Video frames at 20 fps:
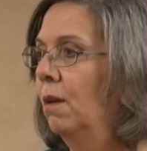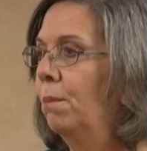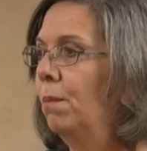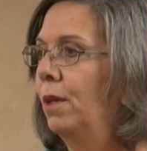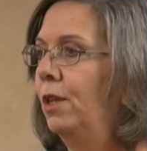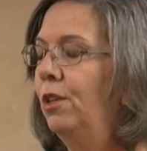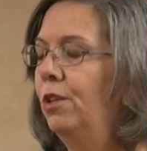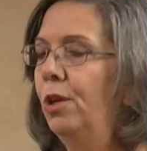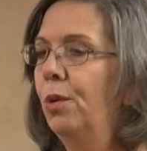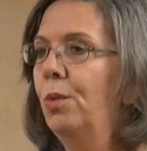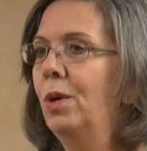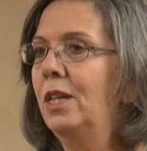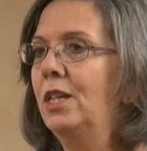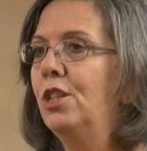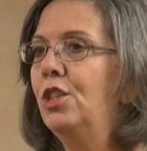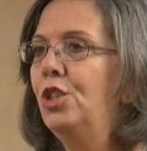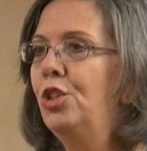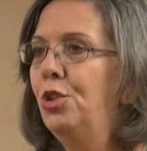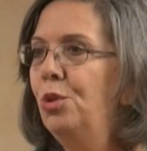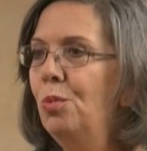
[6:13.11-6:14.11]
But you know what?
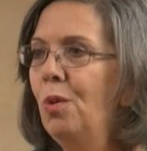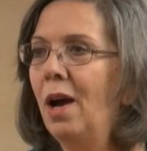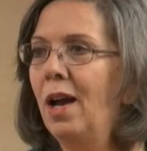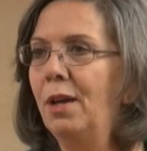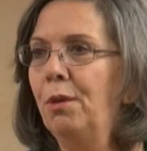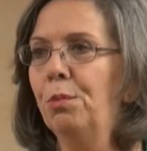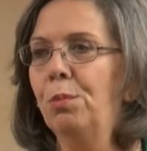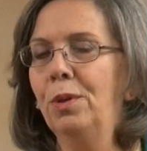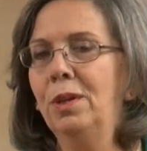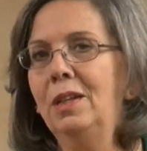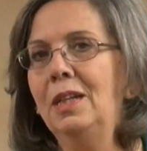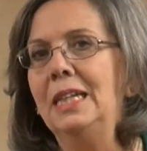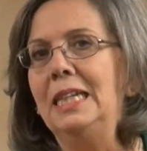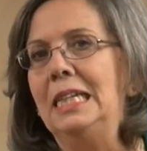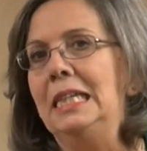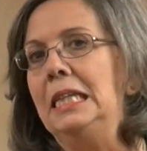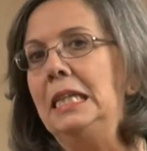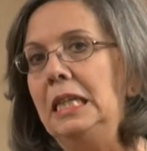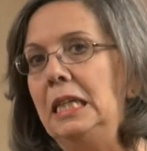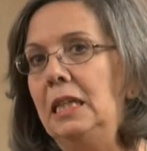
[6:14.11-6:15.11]
Do I really
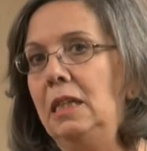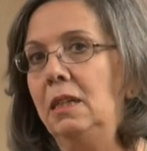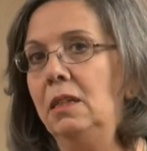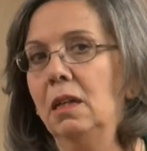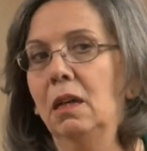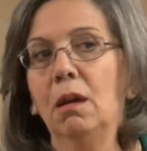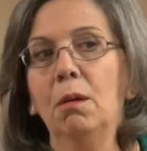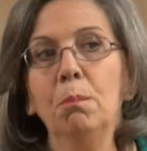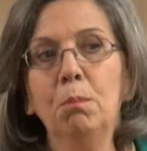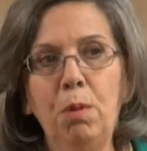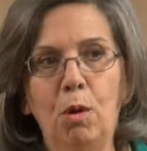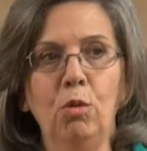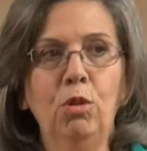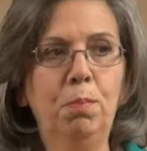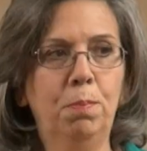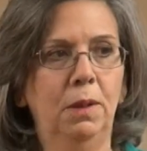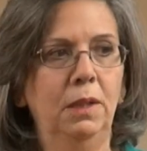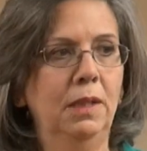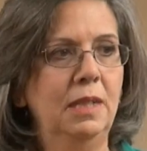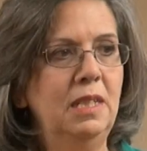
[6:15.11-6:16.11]
need both
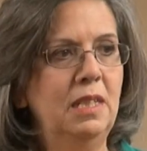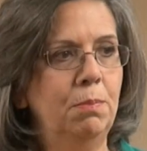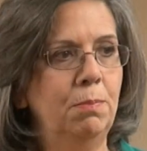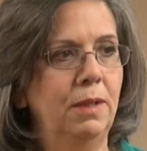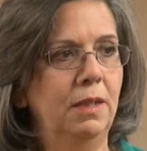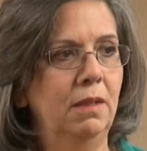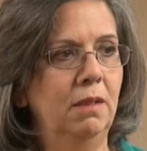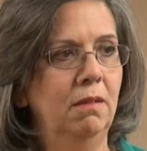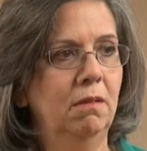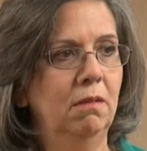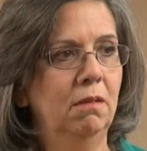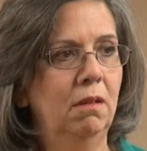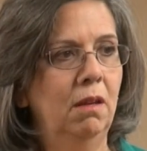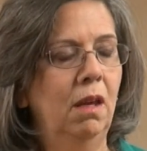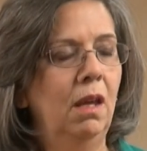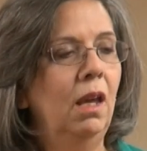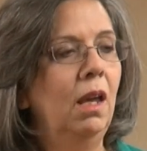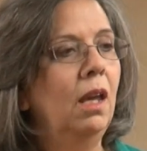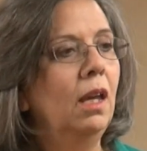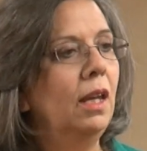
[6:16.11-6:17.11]
policemen?
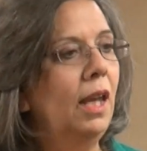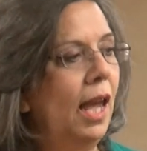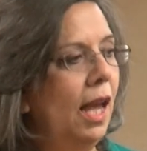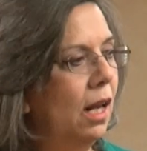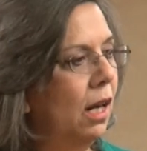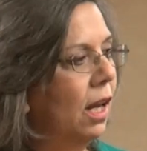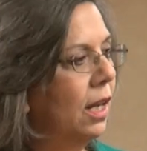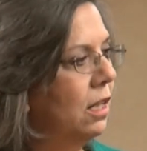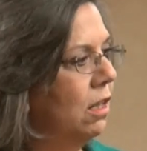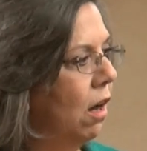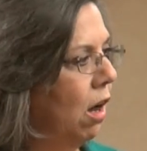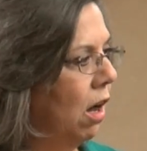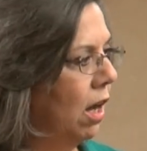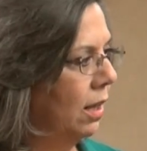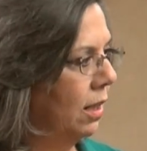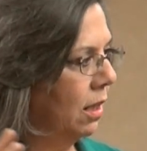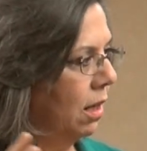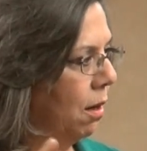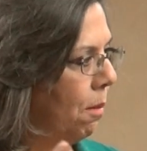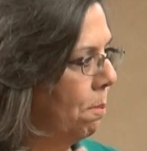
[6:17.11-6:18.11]
Can I
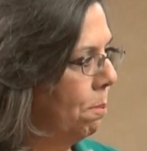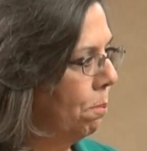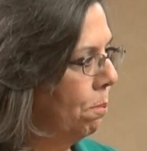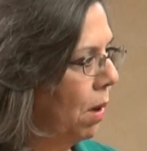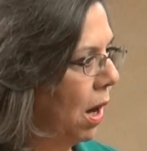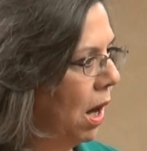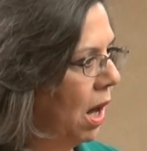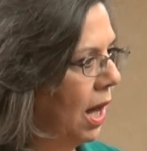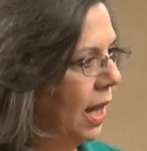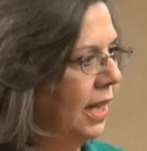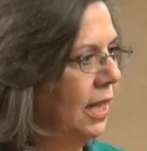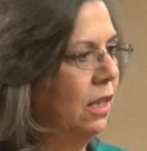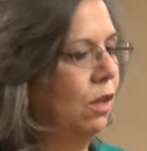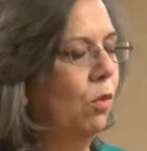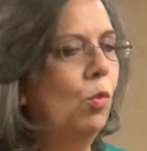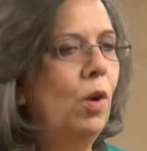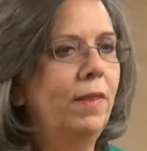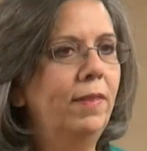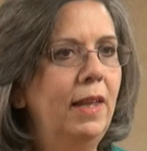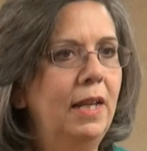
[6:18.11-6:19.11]
not combine
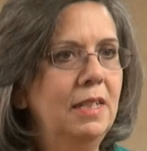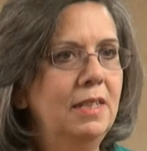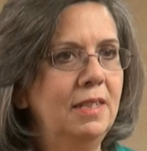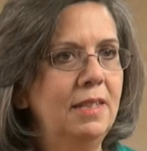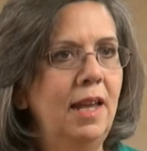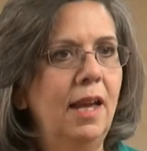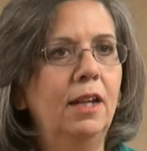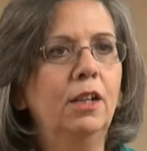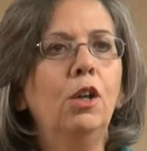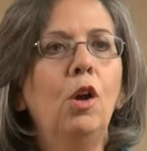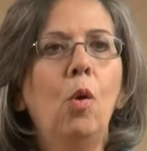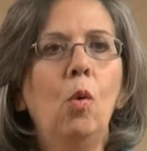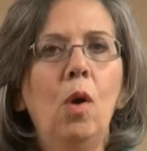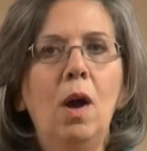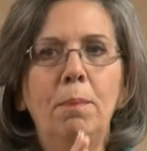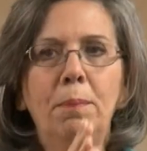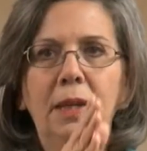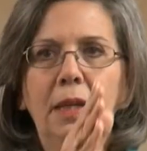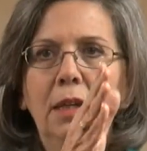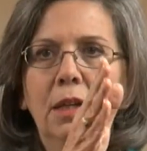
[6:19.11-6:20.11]
what they said? Go
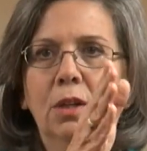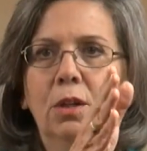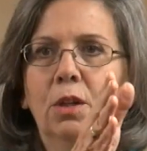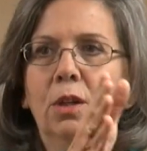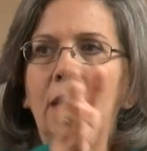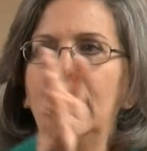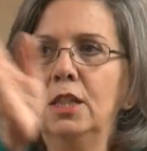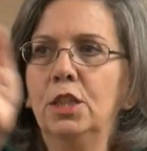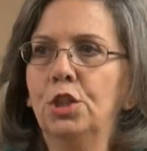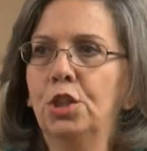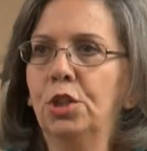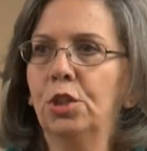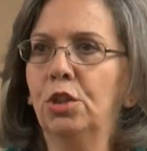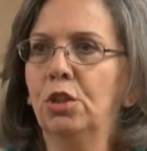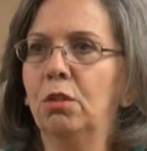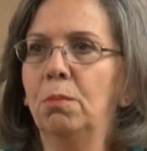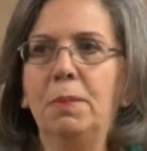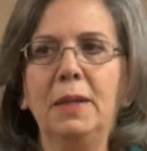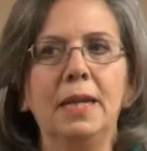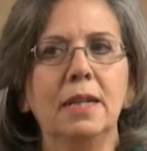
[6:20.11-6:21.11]
up here and
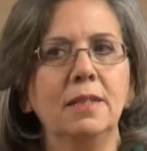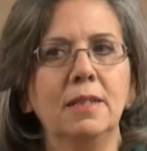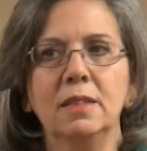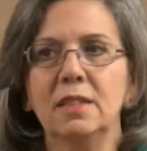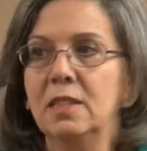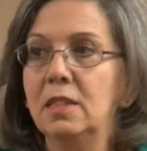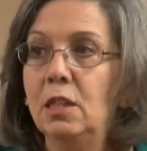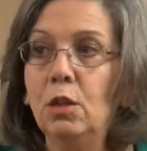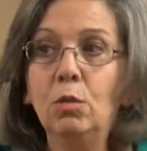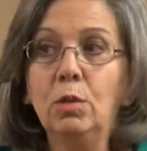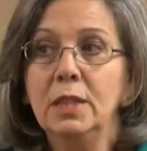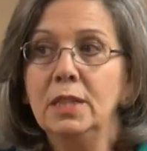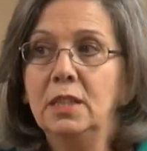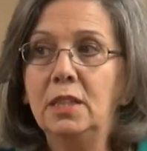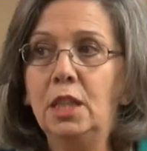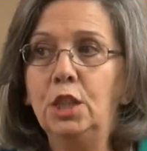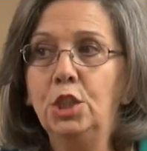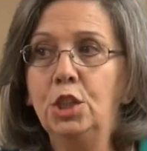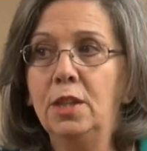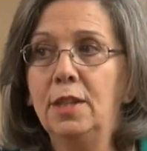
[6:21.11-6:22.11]
turn because it's the only
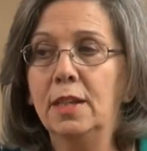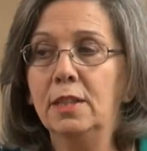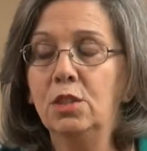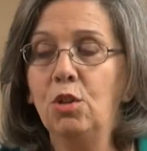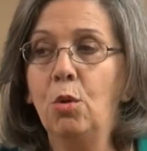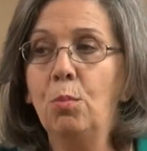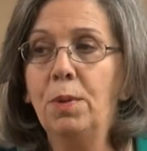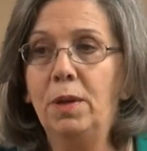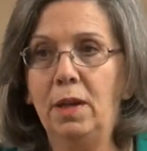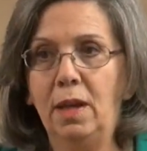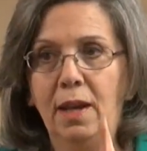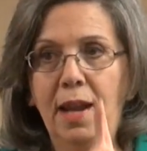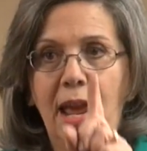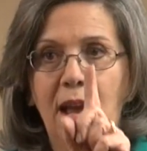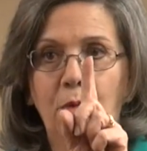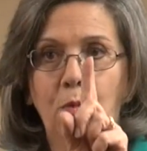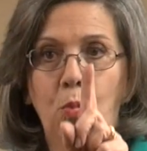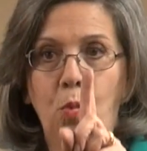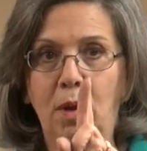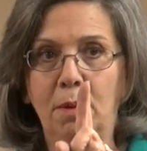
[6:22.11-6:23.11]
station that's open and
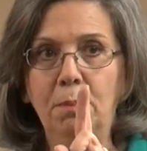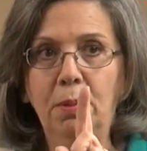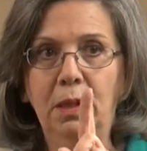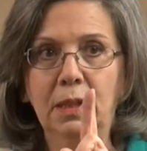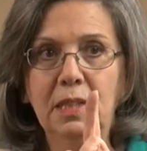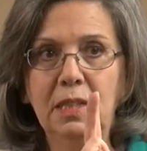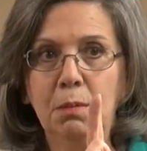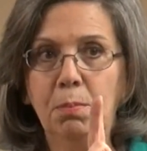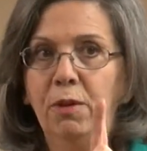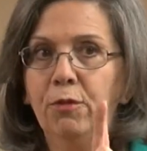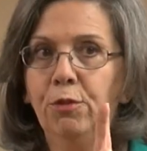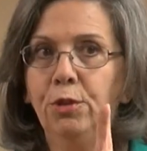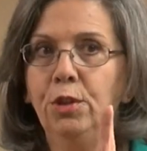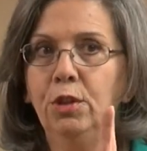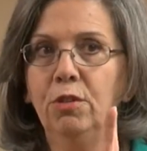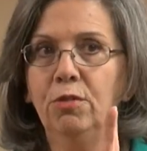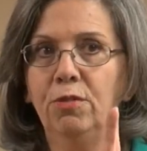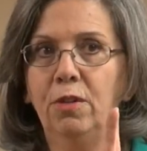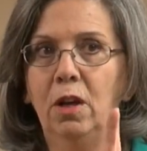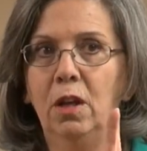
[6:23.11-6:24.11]
have one policeman for you
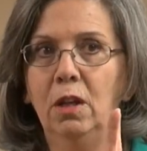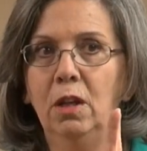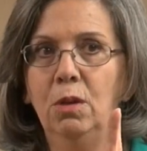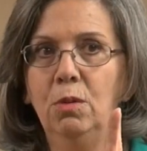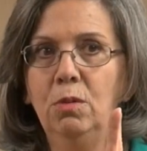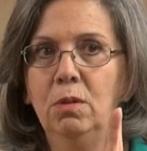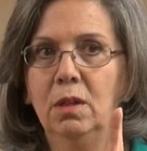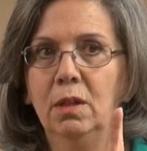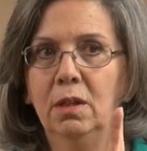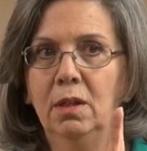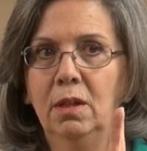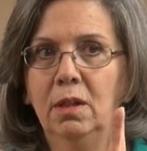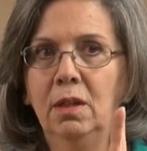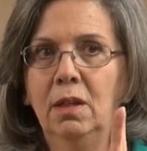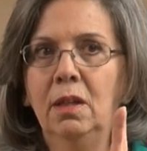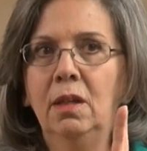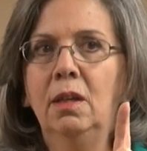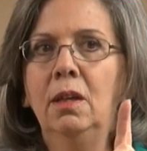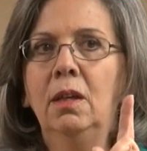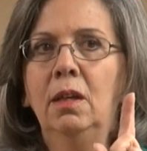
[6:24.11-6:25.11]
to follow?
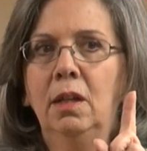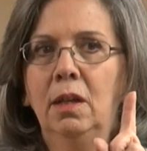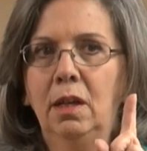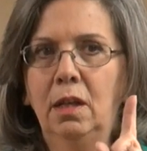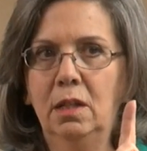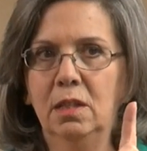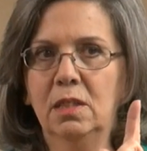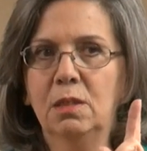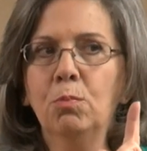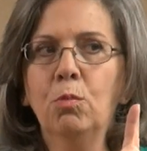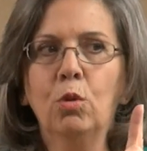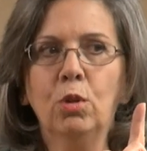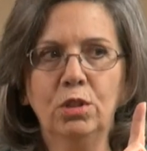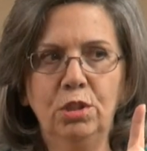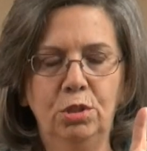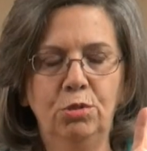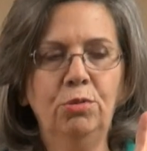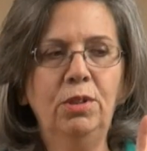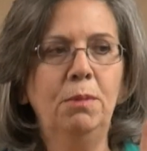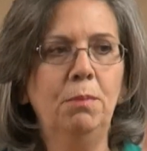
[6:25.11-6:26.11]
Mm. It is more
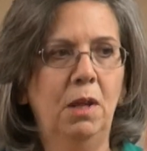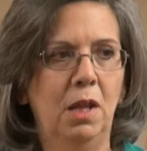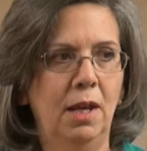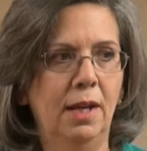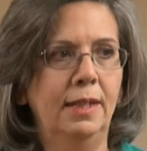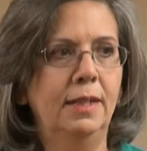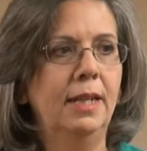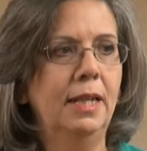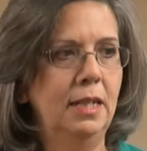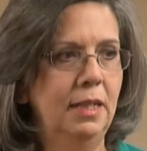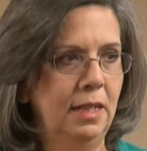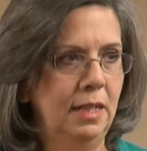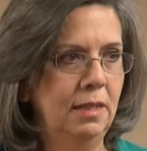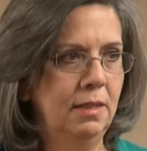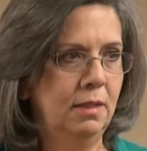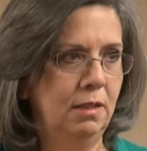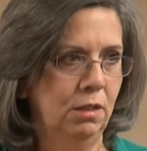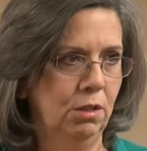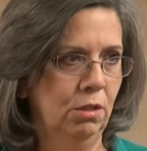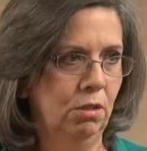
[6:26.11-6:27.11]
streamlined and
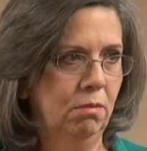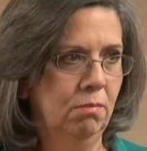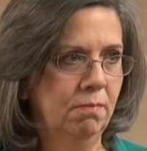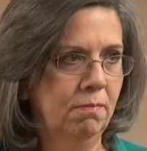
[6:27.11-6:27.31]
easier.